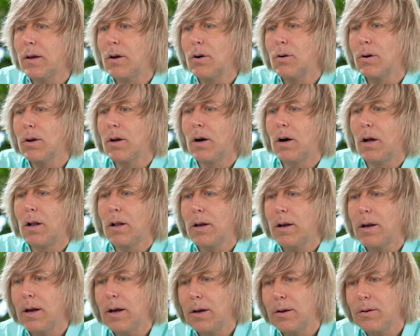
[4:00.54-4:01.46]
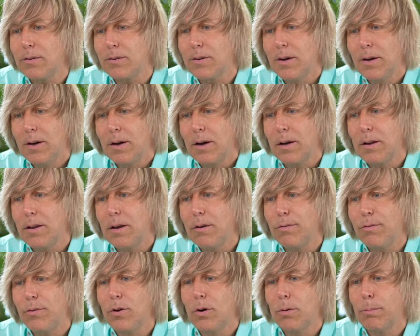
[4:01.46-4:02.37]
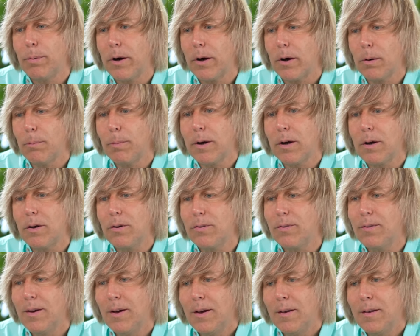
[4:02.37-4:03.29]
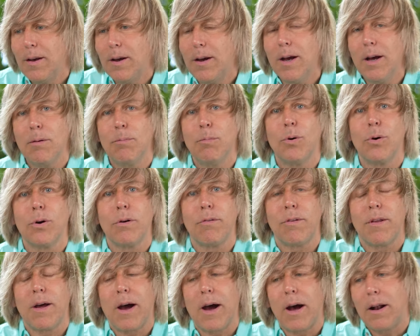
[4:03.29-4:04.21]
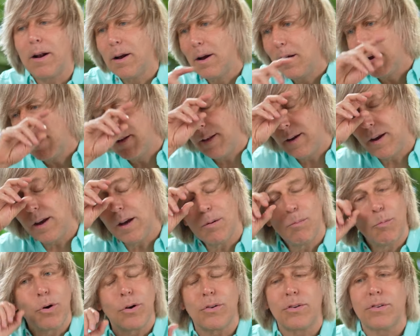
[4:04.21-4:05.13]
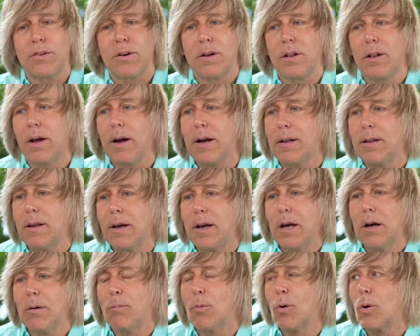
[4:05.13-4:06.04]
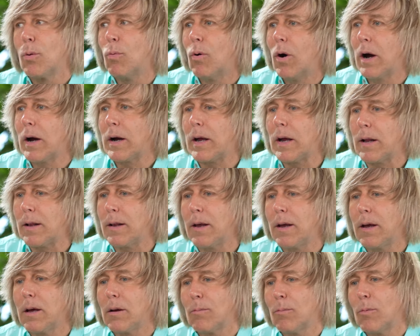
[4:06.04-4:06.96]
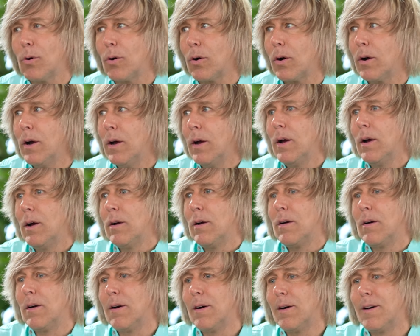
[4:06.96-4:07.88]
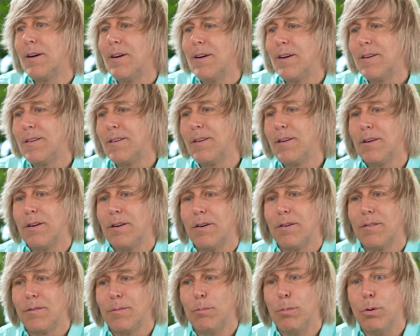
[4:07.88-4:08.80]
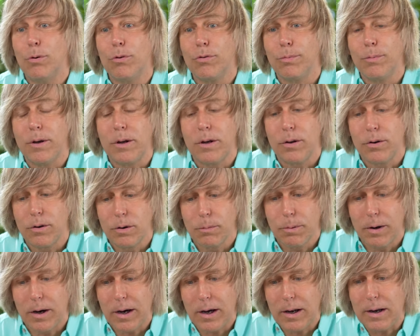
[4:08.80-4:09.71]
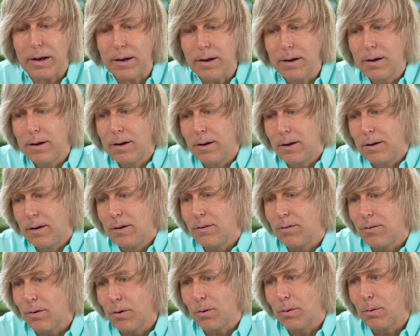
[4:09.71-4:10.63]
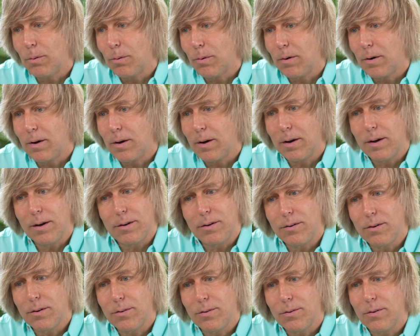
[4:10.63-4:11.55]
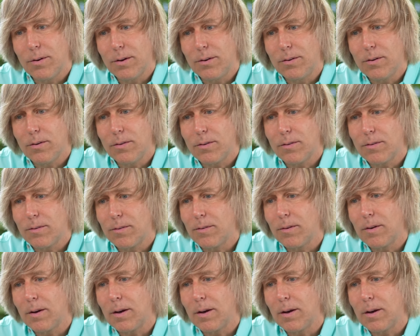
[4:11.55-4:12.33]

they go on holidays, and they feel better because they get more of that. They get more sunlight, they get more walking, they get more, uh, you know, movement in their body. So it's just, it's just